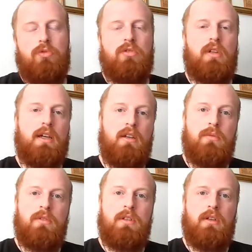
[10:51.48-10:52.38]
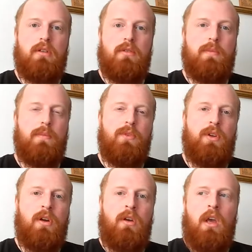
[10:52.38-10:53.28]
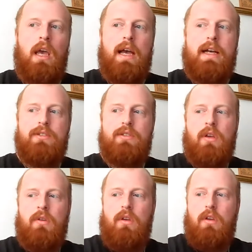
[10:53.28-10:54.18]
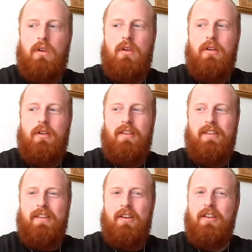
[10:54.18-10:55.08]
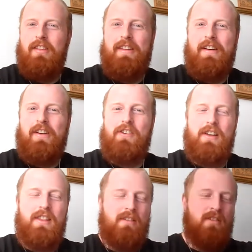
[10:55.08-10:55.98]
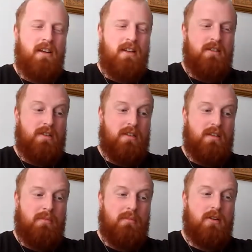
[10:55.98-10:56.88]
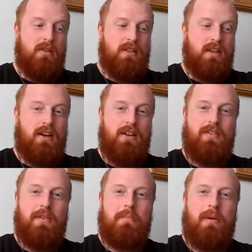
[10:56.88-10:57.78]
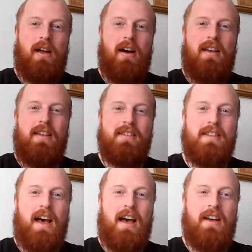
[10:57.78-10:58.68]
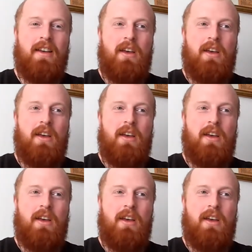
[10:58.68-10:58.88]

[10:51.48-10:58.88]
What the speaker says: wasn't that good, was it? You know? And so I find that really interesting, because it kind of implies that